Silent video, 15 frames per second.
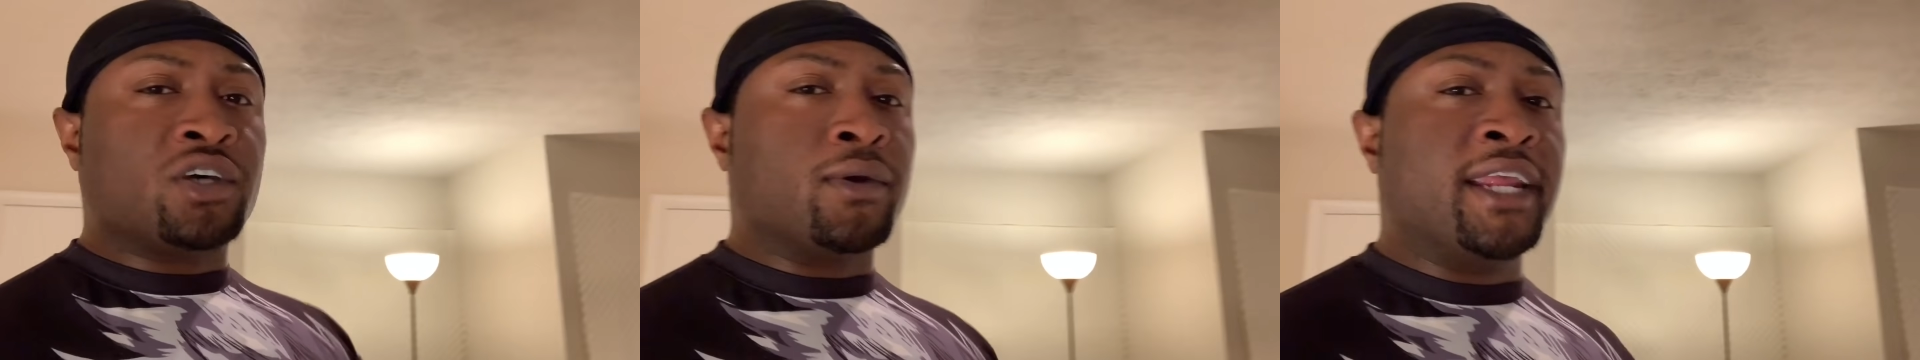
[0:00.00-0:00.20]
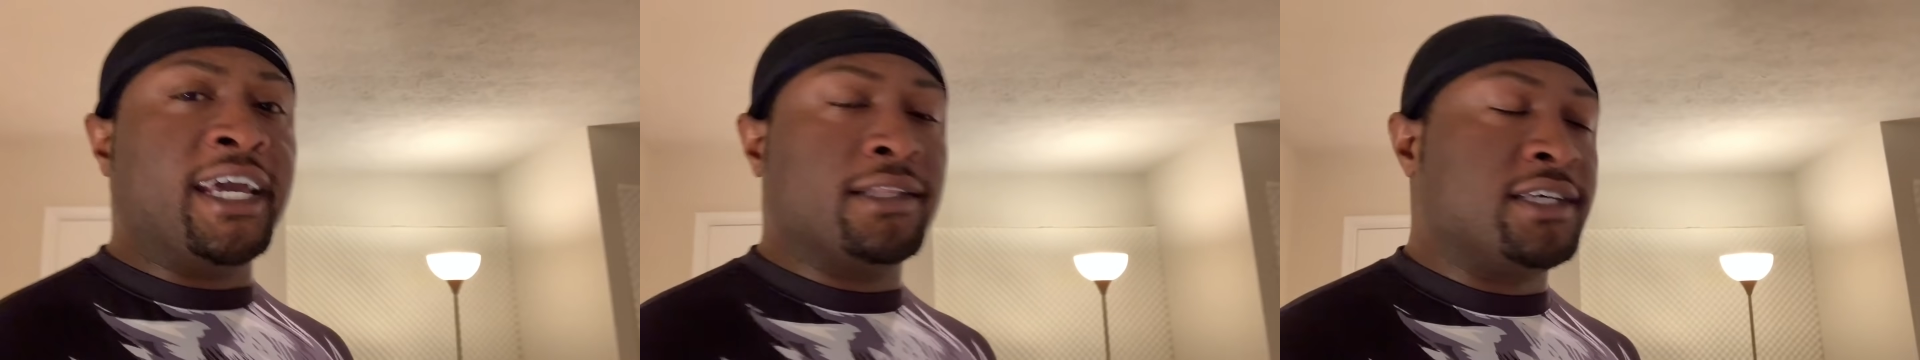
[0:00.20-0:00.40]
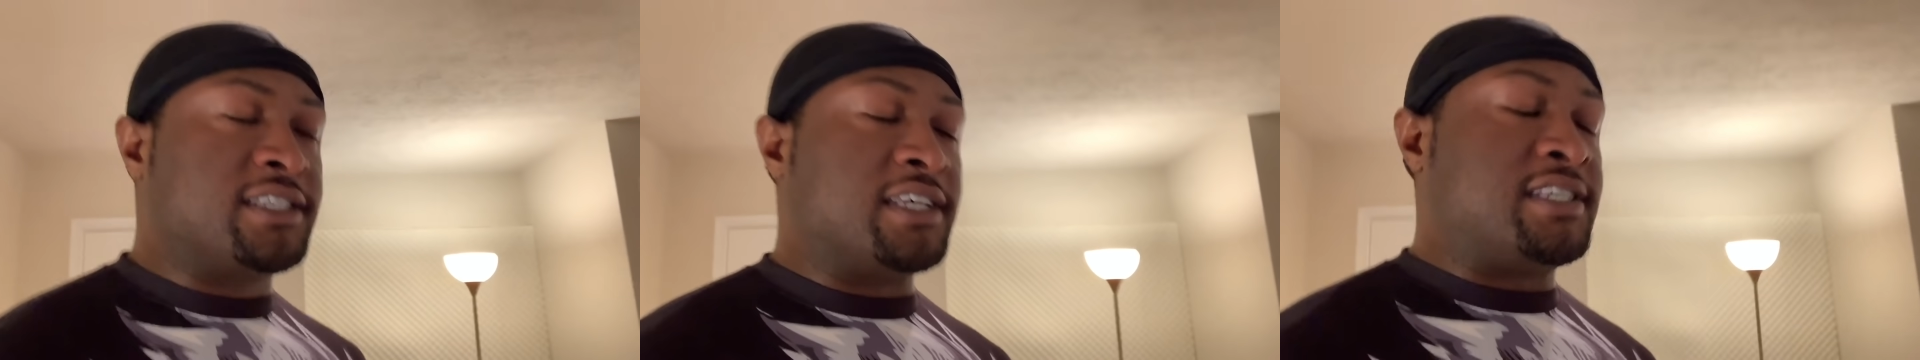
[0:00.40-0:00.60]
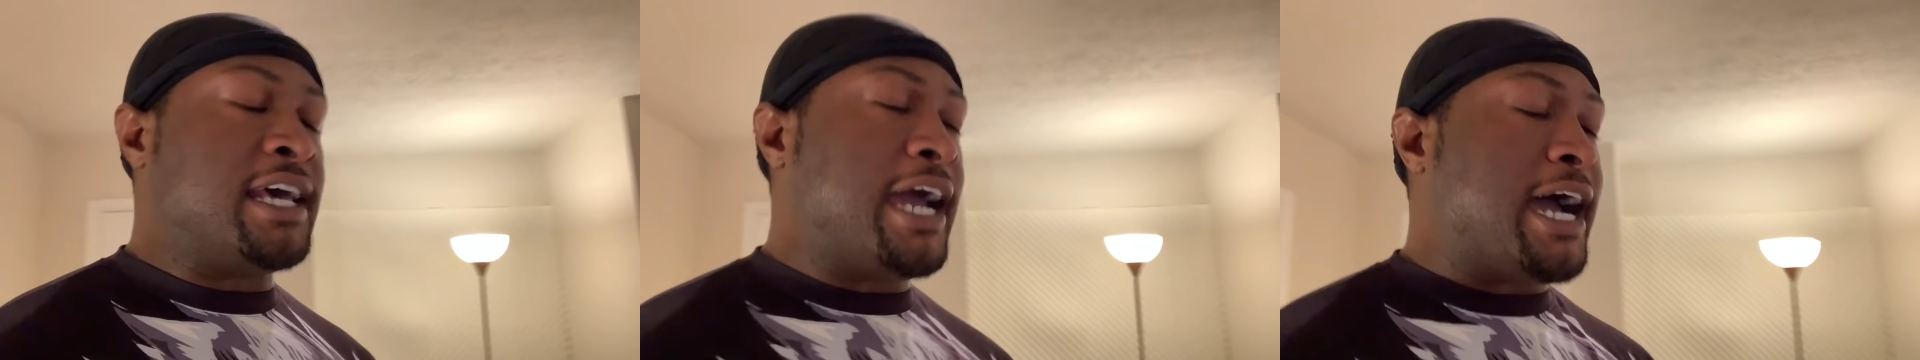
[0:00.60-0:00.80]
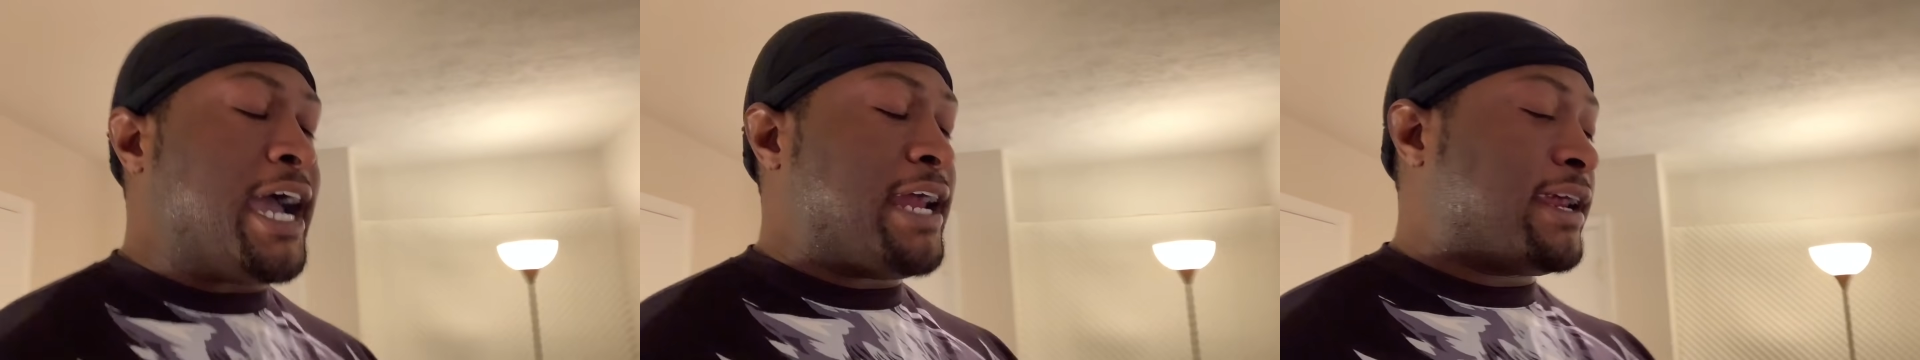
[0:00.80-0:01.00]
So needless to
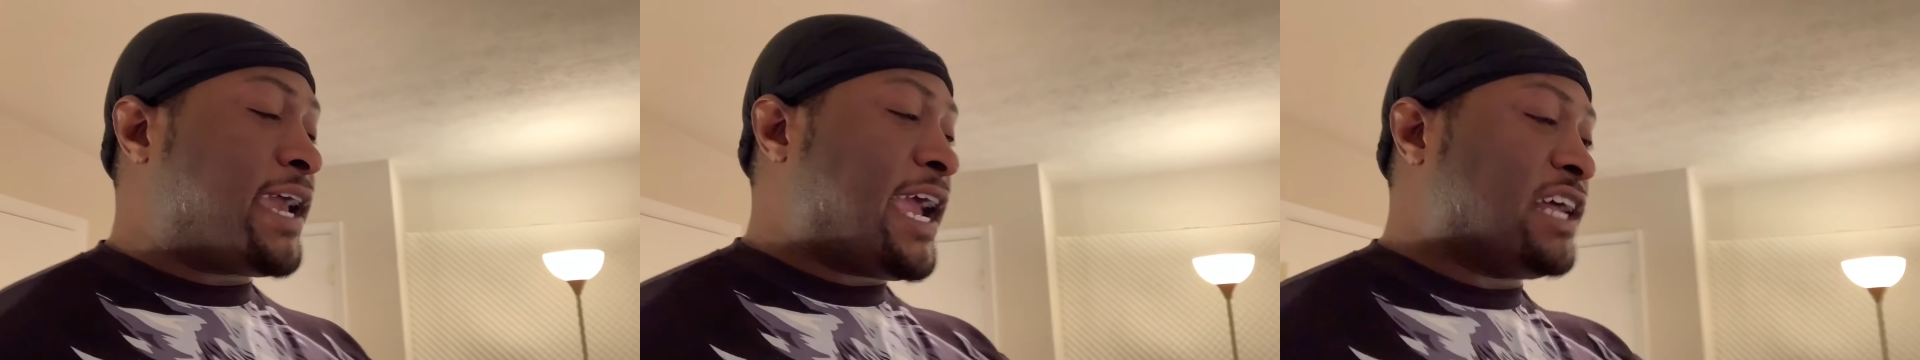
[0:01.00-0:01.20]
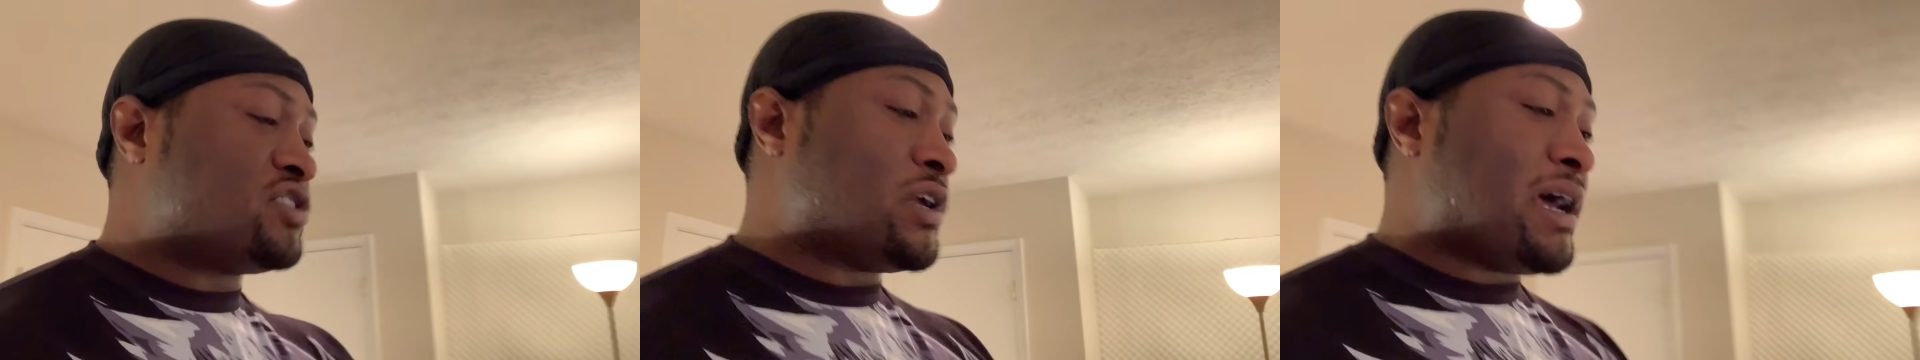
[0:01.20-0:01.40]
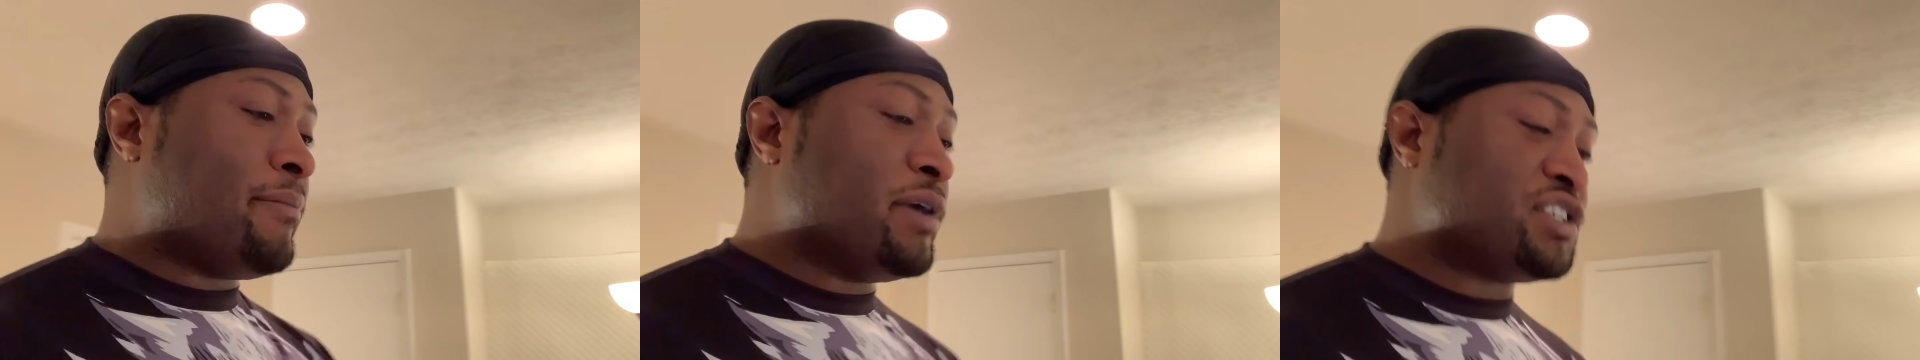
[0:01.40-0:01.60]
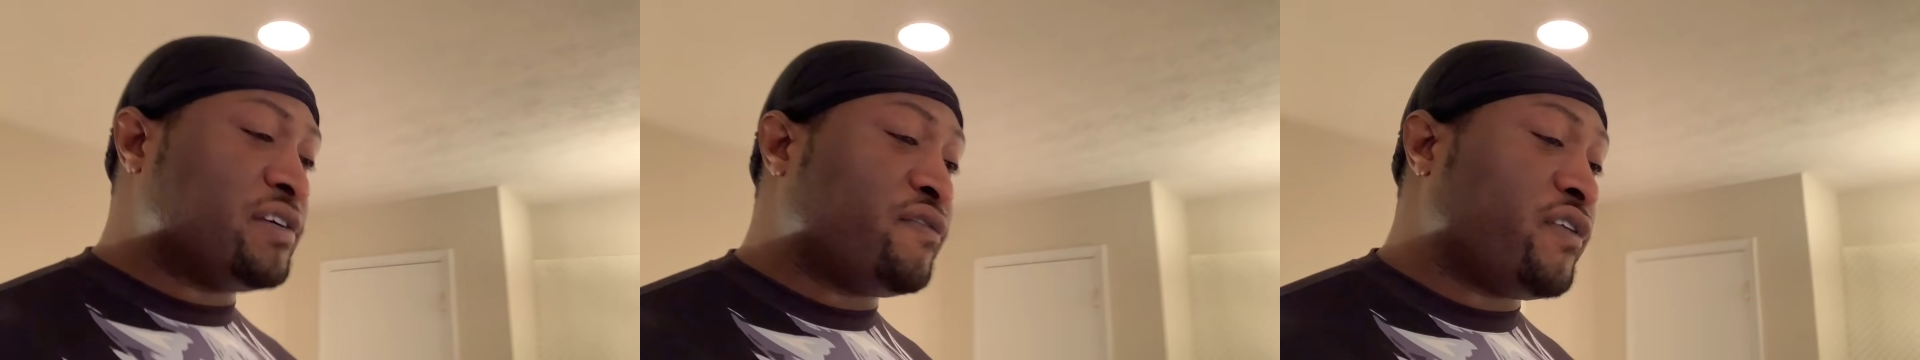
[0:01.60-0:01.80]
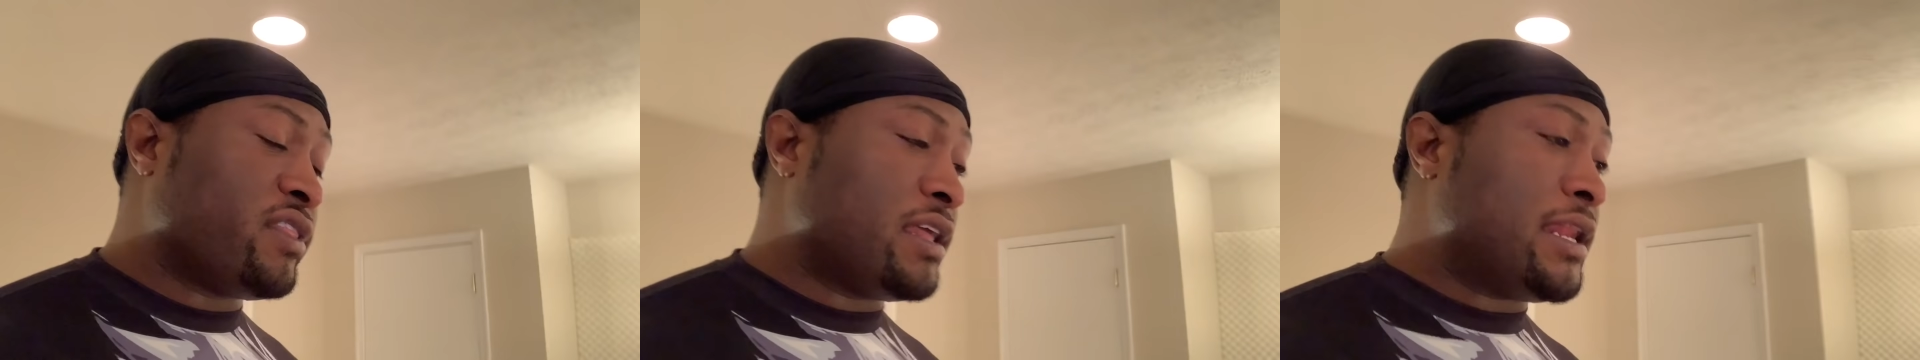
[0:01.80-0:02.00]
say, I had to cancel that
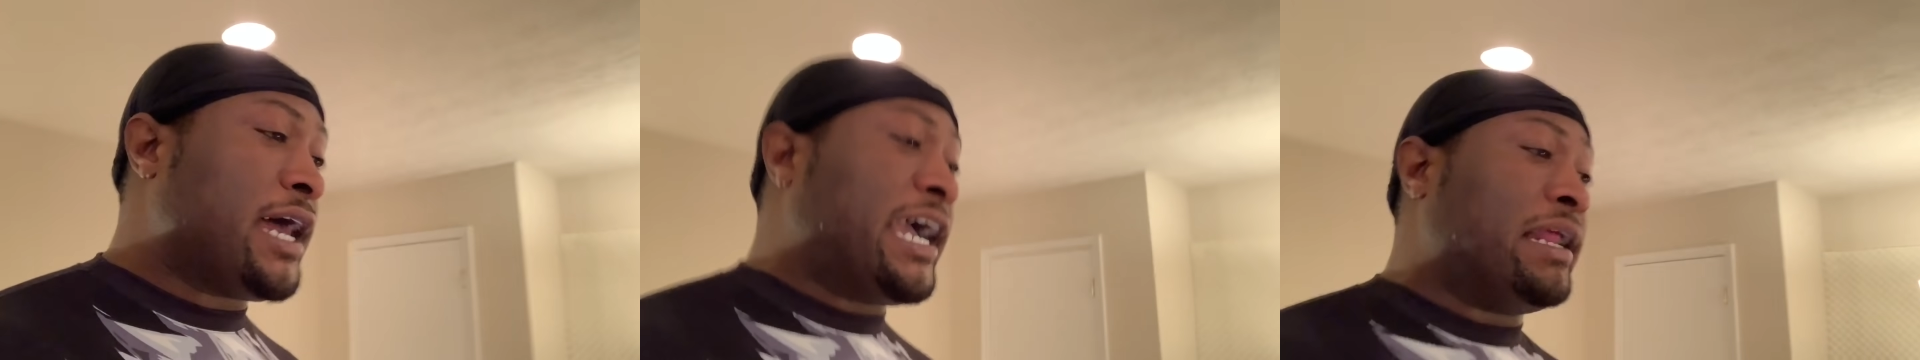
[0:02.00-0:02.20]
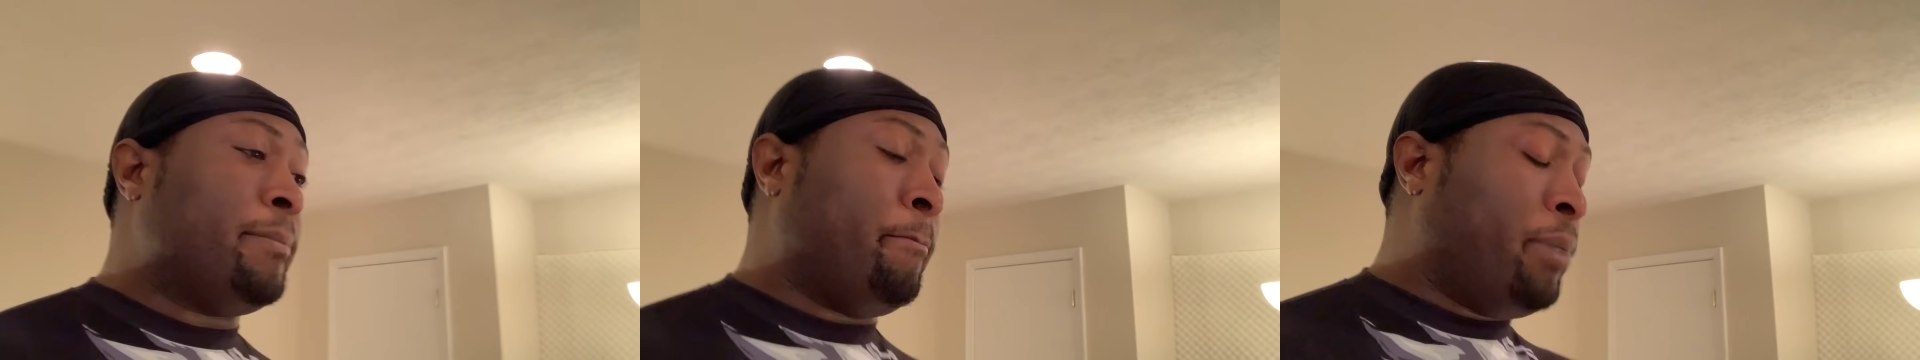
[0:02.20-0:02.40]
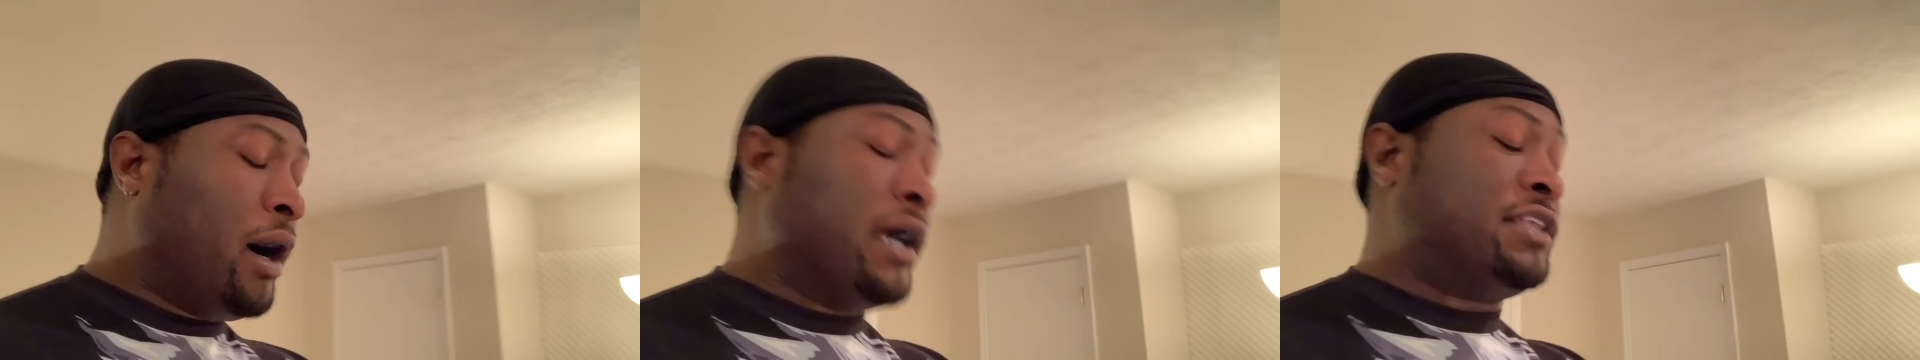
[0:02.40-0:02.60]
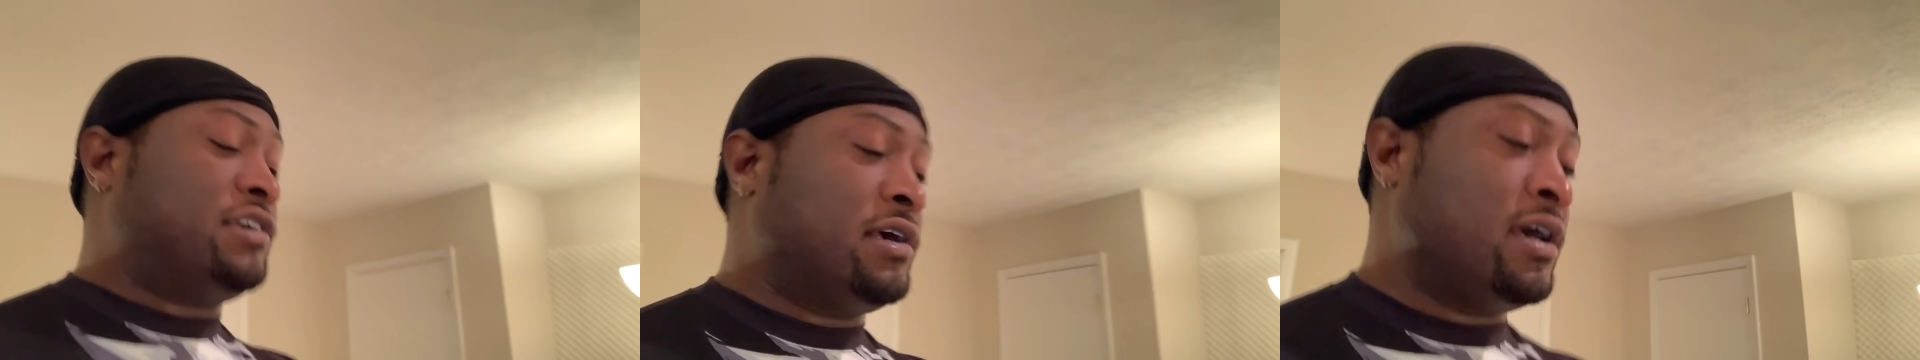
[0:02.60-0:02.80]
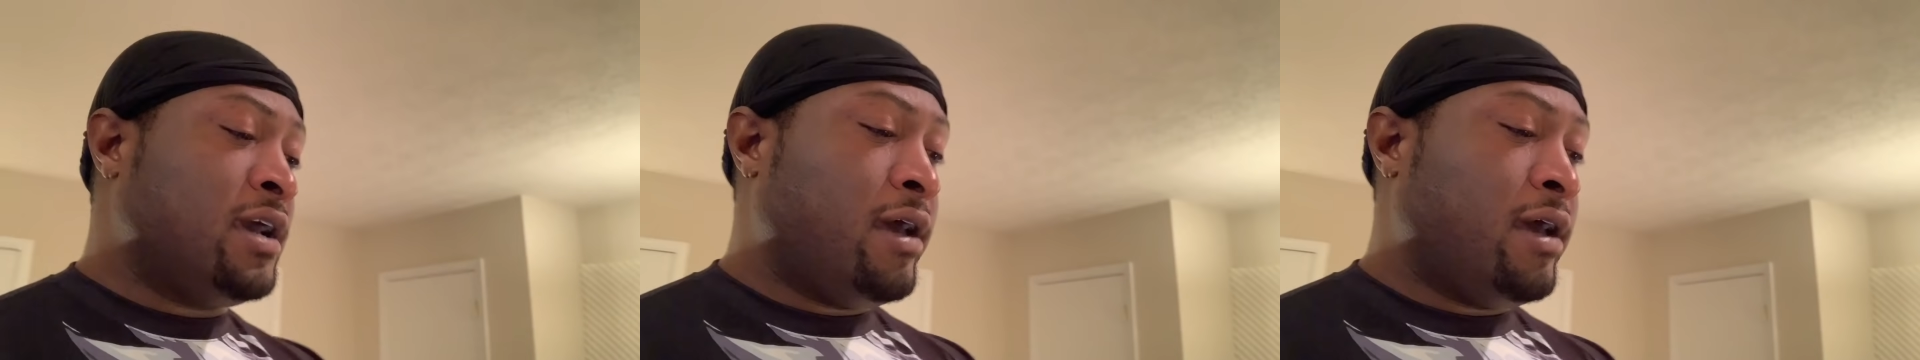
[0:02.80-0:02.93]
mission for the night, but